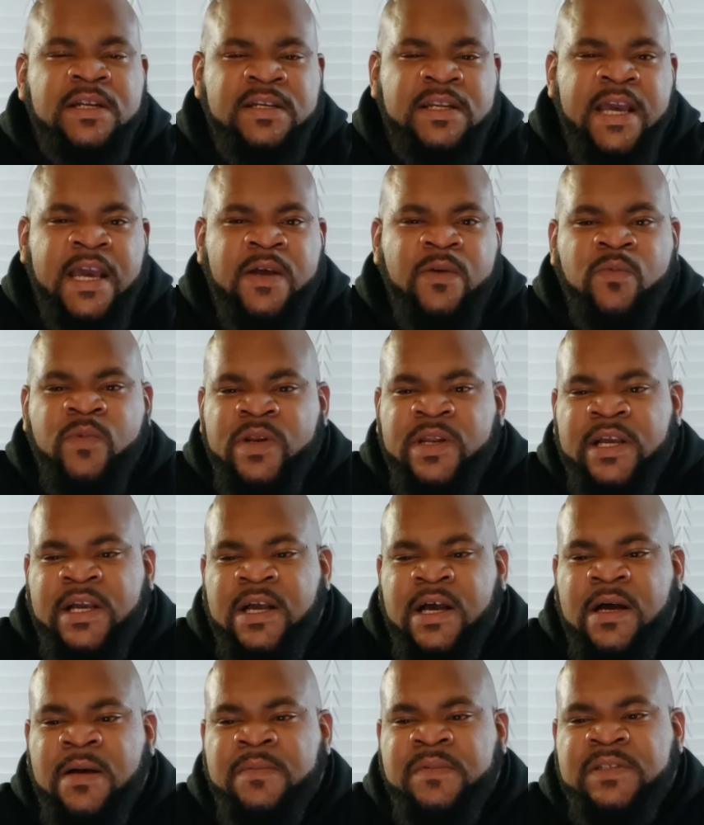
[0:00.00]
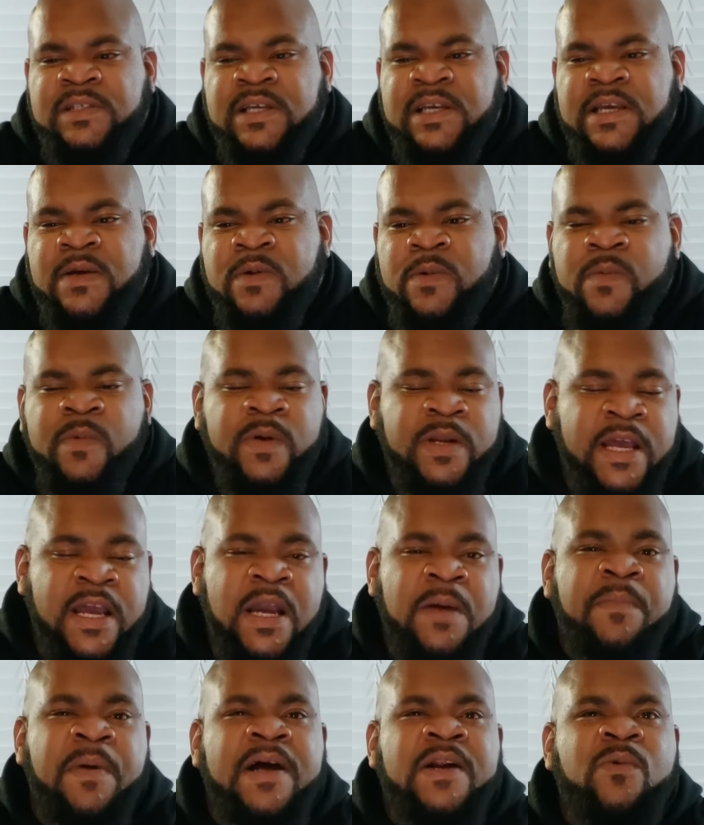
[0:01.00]
that when it comes in, when
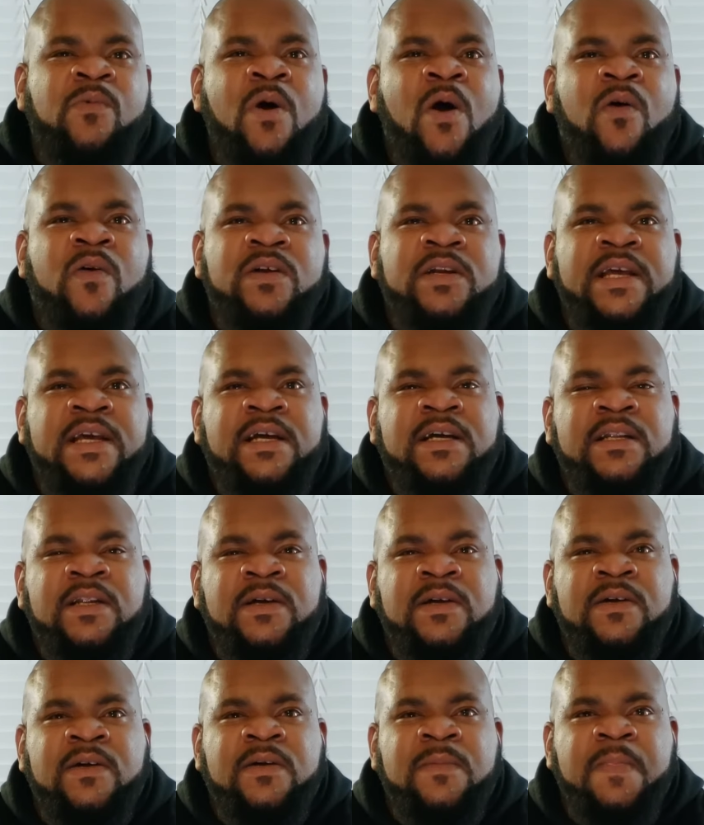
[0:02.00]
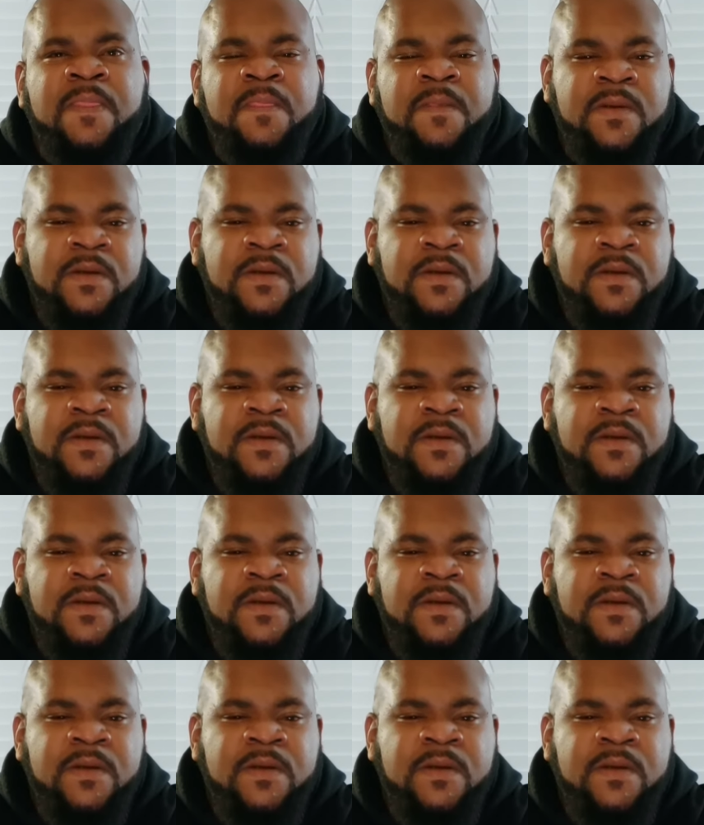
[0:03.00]
everybody walk in that club,